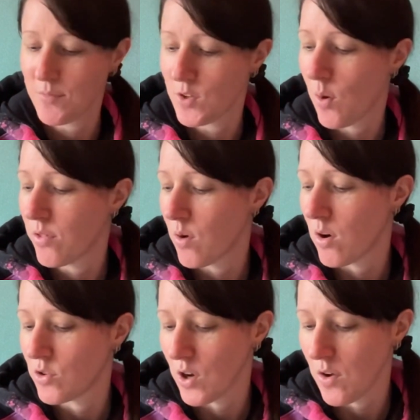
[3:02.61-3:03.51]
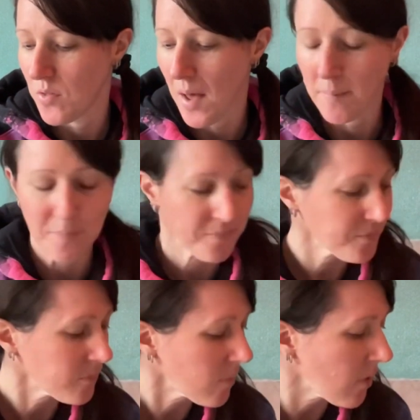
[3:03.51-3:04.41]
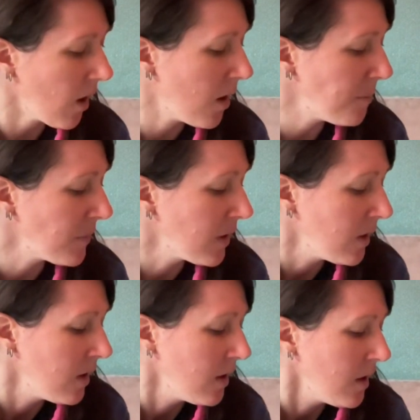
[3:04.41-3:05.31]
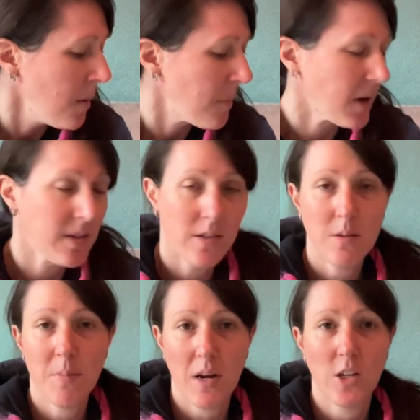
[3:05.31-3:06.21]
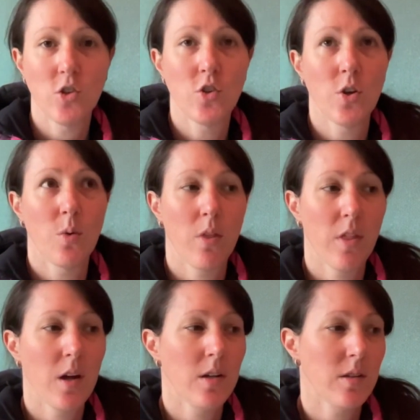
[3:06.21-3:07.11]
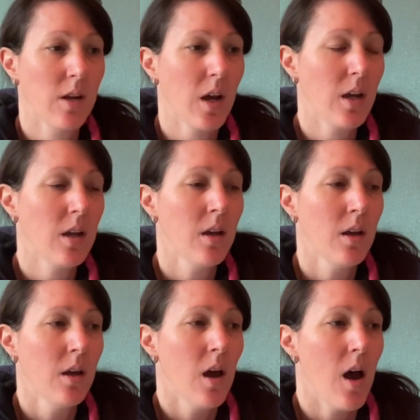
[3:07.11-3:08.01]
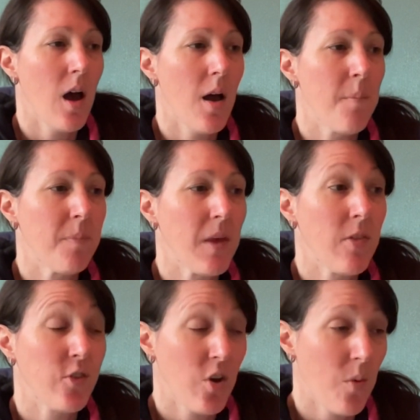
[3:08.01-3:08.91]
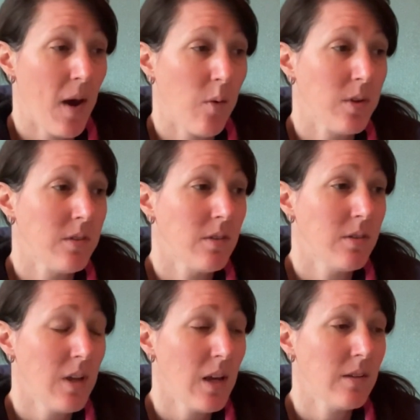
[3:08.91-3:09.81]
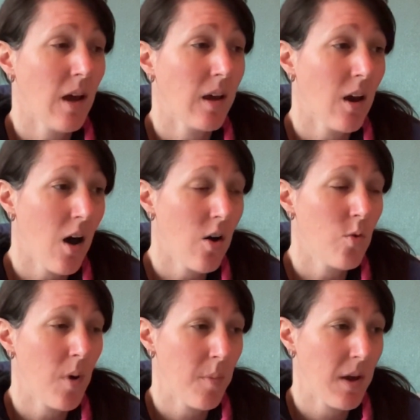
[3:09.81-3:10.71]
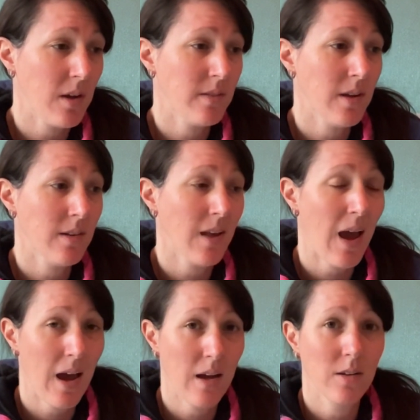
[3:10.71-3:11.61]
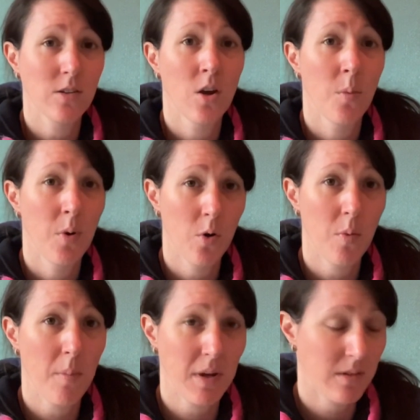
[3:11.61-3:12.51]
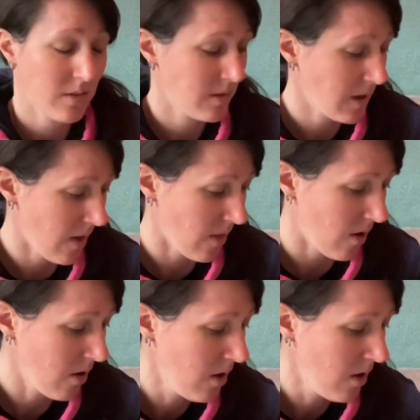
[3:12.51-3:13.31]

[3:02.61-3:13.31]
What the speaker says: So I thought I'll show you that. But I did manage to, on Thursday, in the 2 hours, sit and cut all my pieces and put all my pieces together.